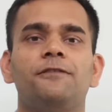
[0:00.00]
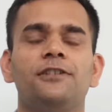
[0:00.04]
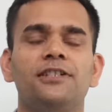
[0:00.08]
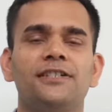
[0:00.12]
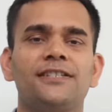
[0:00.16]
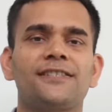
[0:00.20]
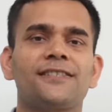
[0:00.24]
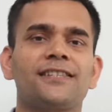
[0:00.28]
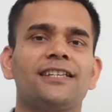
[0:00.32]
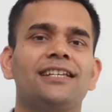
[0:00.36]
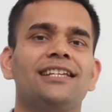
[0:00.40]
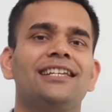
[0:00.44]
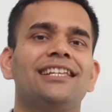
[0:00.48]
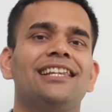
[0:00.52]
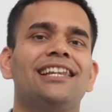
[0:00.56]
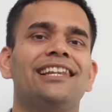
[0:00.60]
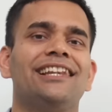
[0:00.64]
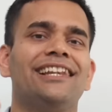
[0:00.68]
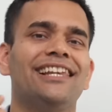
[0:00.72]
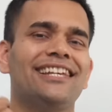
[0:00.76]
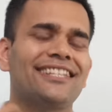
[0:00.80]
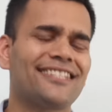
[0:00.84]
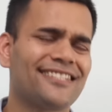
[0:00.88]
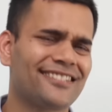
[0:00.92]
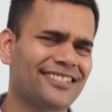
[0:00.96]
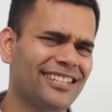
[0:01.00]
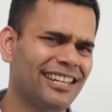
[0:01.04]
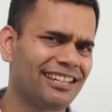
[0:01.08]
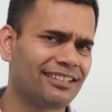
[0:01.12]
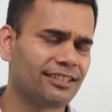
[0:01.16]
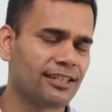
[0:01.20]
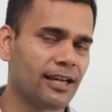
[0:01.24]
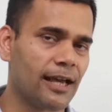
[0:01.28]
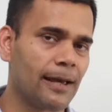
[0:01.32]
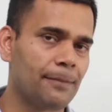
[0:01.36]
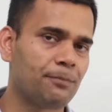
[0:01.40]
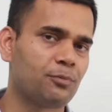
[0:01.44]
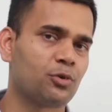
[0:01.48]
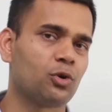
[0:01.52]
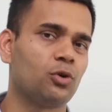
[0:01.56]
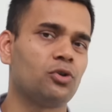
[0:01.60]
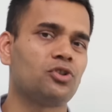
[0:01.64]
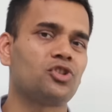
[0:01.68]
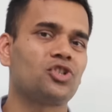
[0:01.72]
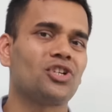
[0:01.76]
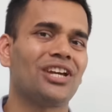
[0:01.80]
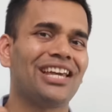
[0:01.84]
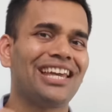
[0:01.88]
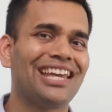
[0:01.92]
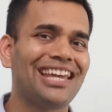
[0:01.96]
First, let's take the
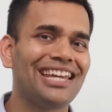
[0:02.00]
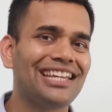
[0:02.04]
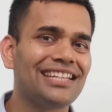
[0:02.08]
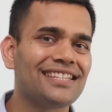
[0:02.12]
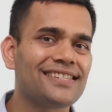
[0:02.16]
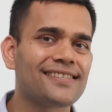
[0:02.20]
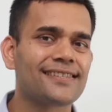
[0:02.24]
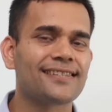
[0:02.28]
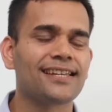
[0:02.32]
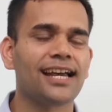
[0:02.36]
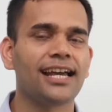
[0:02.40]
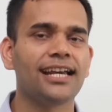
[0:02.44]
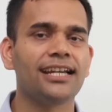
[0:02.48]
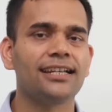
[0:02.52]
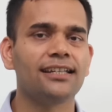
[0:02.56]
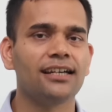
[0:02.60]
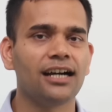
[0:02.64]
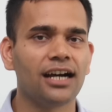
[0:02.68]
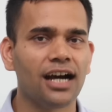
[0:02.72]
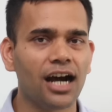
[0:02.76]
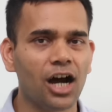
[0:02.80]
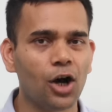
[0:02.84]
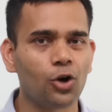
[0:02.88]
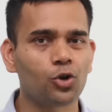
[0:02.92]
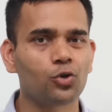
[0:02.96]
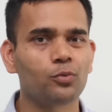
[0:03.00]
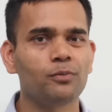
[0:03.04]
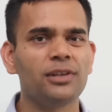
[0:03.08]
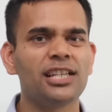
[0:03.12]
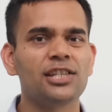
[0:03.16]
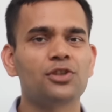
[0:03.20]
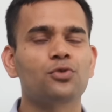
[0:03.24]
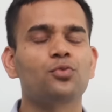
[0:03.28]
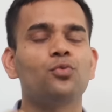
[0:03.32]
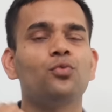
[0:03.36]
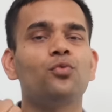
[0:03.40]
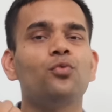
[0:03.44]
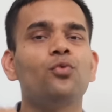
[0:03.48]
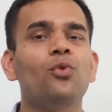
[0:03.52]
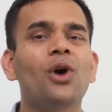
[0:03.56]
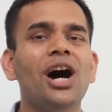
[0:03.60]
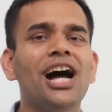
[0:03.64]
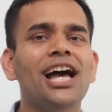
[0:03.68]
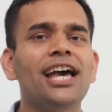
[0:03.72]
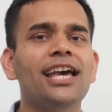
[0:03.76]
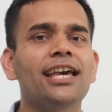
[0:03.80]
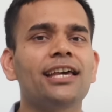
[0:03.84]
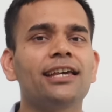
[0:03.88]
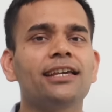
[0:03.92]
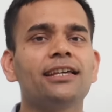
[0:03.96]
approach inside out, means
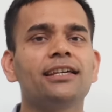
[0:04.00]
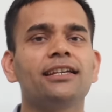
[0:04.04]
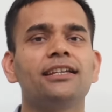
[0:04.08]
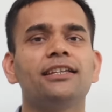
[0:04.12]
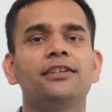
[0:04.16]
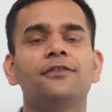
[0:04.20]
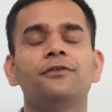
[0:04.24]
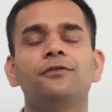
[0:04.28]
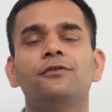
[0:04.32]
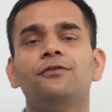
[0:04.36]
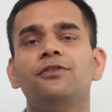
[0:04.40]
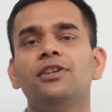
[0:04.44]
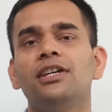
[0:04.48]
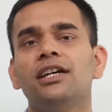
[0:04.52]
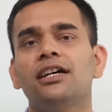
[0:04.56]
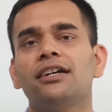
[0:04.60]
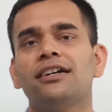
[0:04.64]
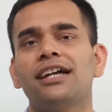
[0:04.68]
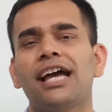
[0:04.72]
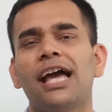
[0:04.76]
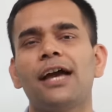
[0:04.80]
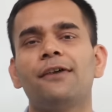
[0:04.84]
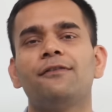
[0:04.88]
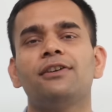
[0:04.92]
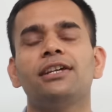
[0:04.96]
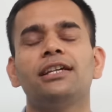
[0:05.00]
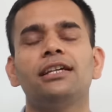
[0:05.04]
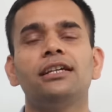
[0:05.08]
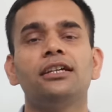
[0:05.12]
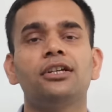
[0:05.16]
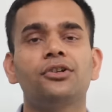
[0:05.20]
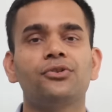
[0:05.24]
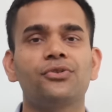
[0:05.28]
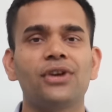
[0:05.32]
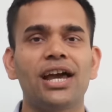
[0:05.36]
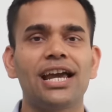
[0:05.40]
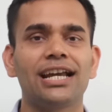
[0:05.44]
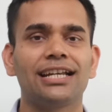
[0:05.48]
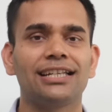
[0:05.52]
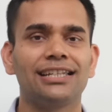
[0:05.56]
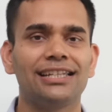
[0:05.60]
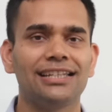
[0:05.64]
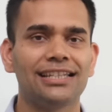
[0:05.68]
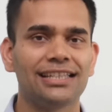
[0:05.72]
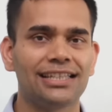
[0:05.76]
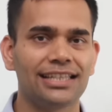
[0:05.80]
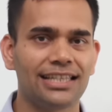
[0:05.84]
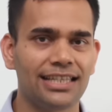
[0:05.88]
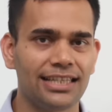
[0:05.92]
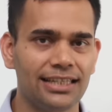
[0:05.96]
why we are having
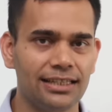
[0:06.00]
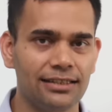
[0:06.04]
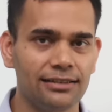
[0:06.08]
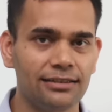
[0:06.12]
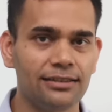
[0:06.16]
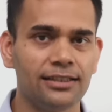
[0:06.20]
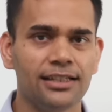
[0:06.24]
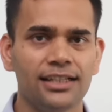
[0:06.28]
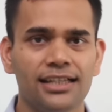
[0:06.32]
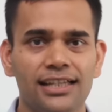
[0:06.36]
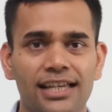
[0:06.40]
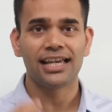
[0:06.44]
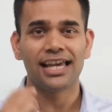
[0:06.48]
cracked heel.